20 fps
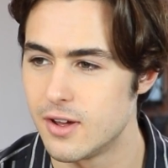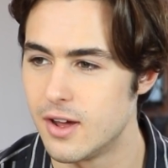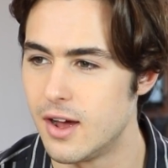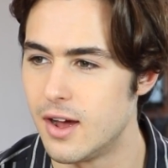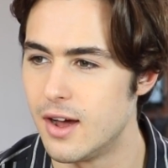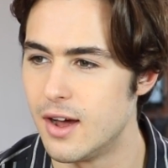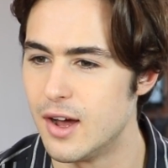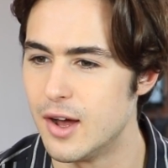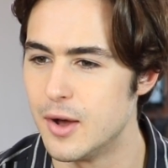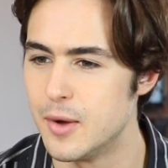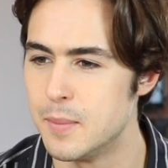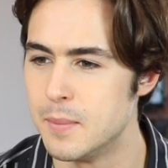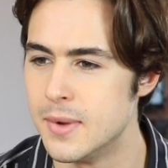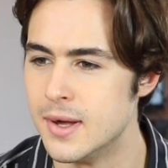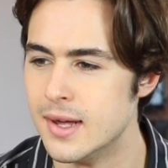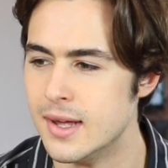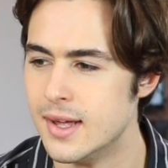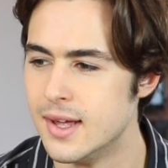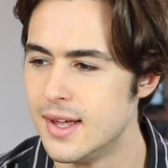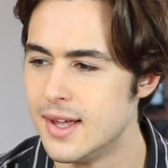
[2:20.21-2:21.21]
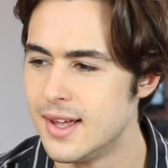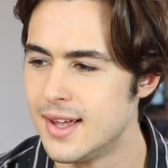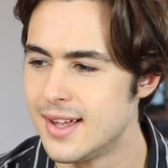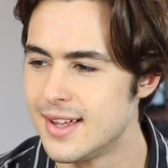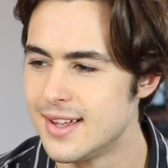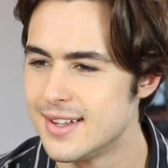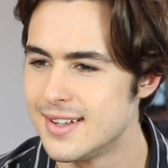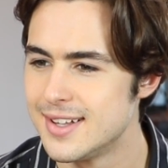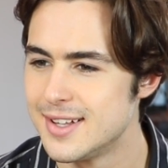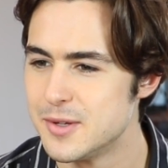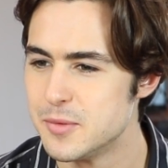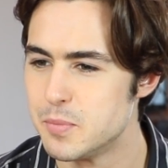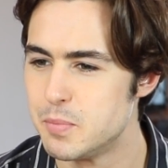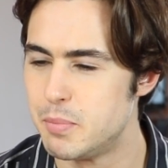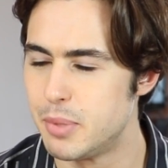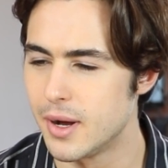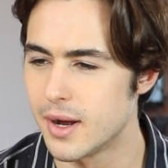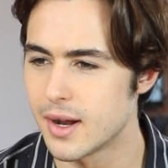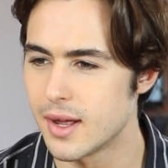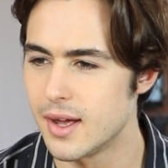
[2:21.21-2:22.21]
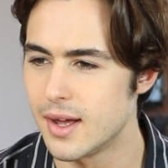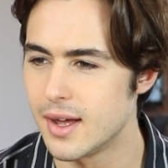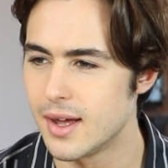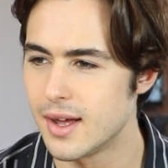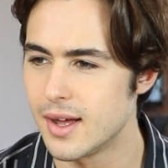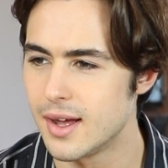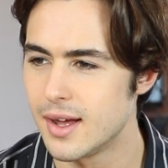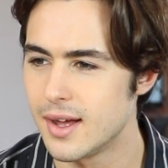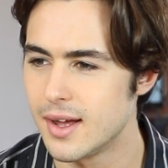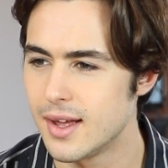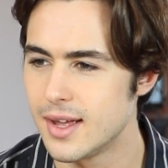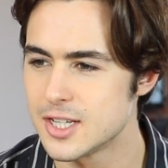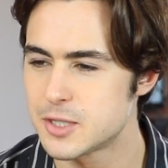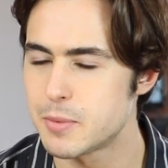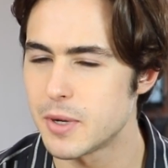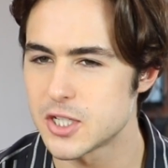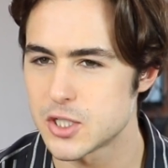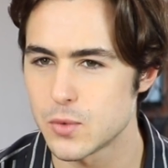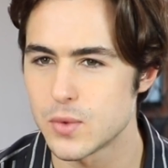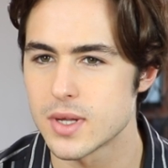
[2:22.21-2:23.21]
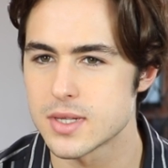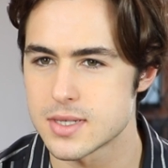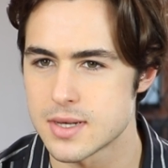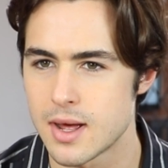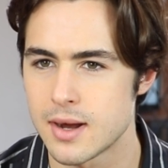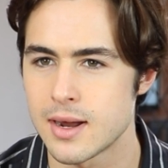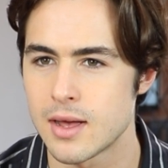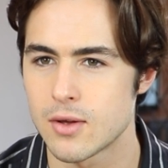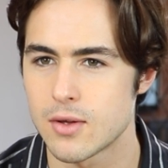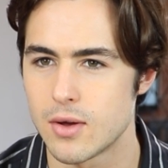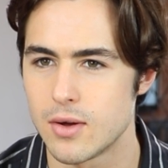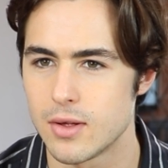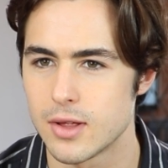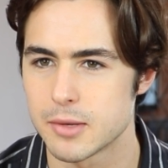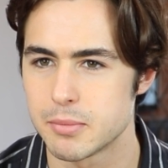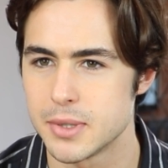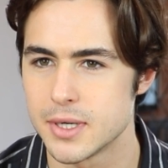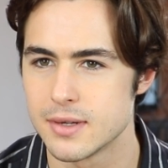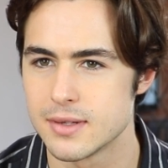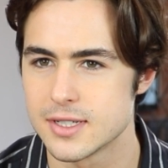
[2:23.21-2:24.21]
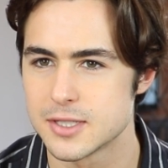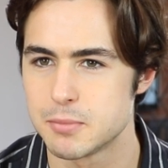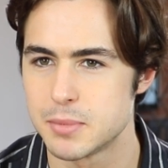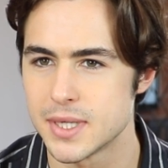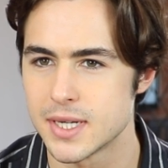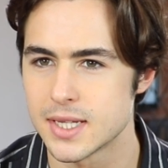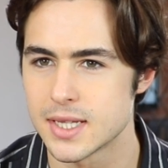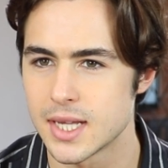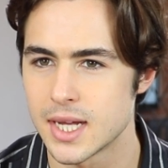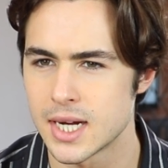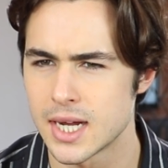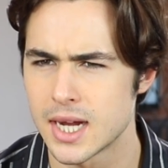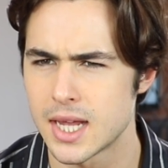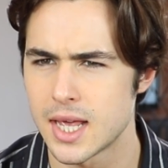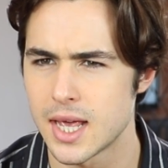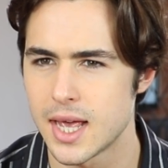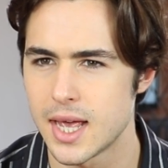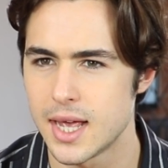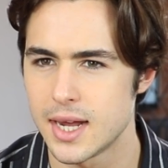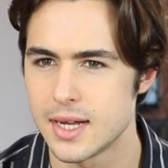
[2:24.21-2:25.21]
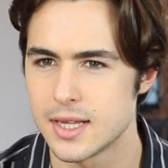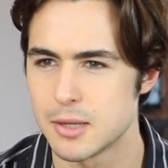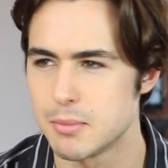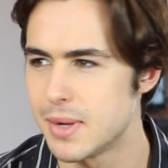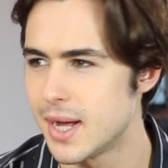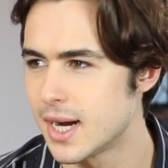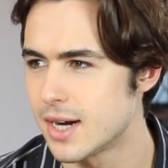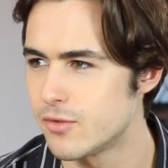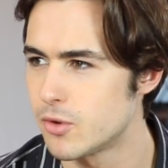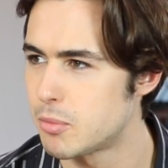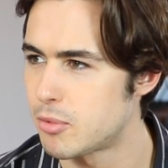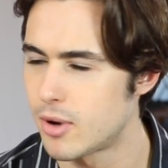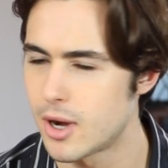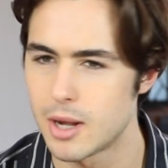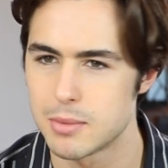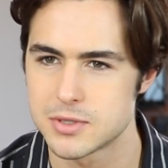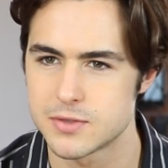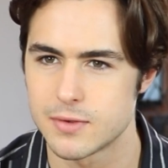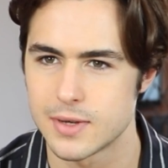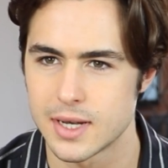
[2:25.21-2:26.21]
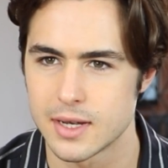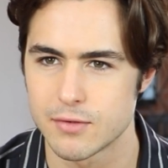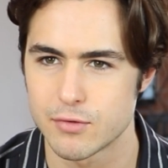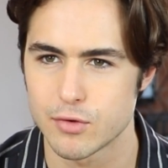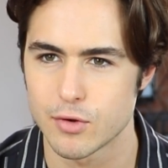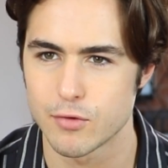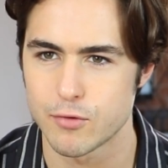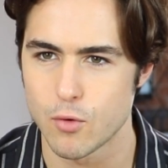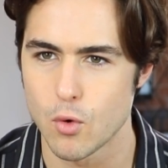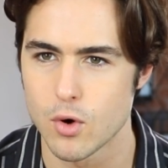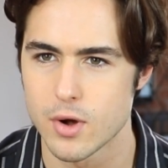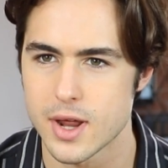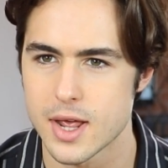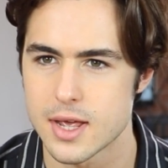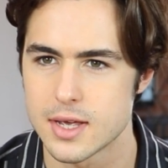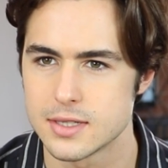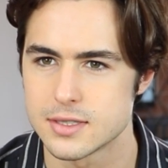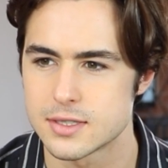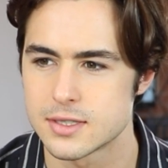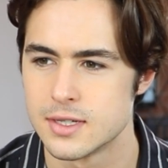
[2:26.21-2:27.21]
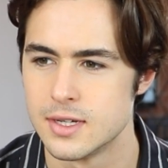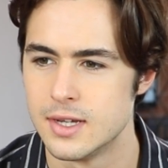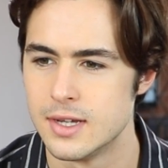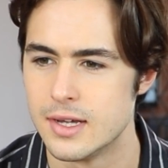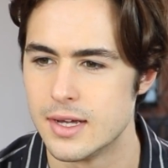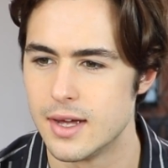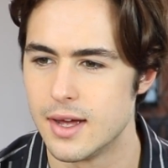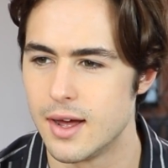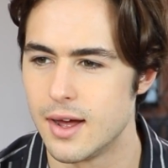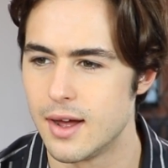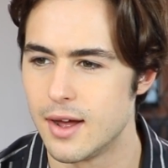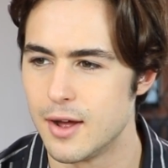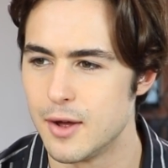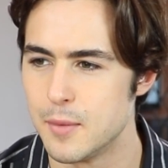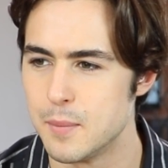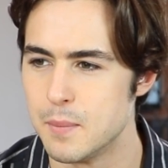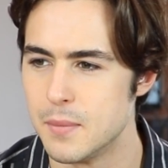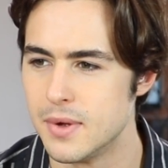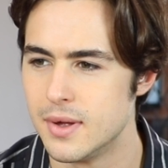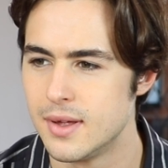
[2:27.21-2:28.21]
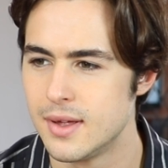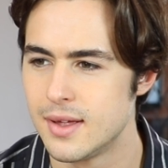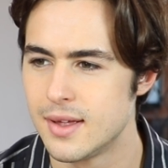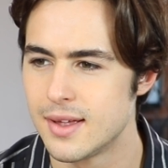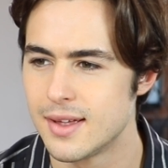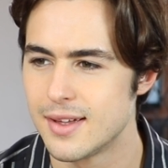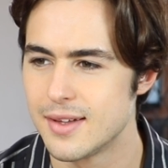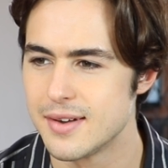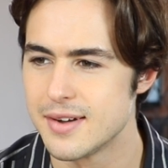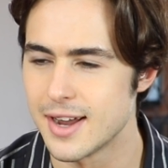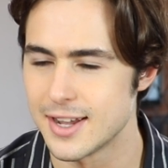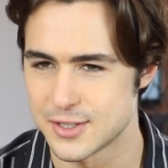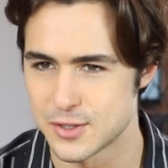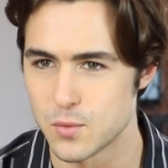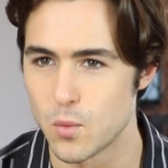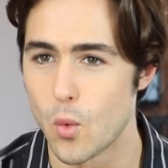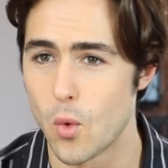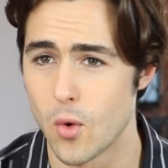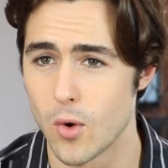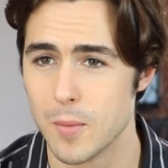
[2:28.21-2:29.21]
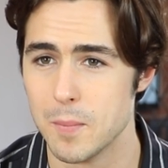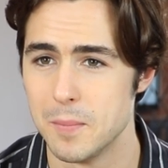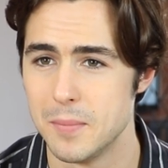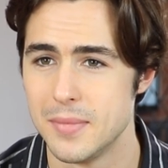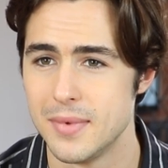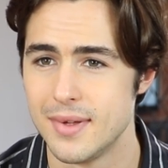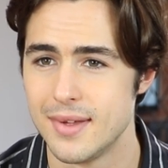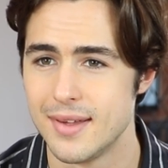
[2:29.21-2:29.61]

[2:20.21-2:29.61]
Um, but uh, especially when it's non-alcoholic beer that's been in like a keg in the back of a props van for four days, um, nice and warm.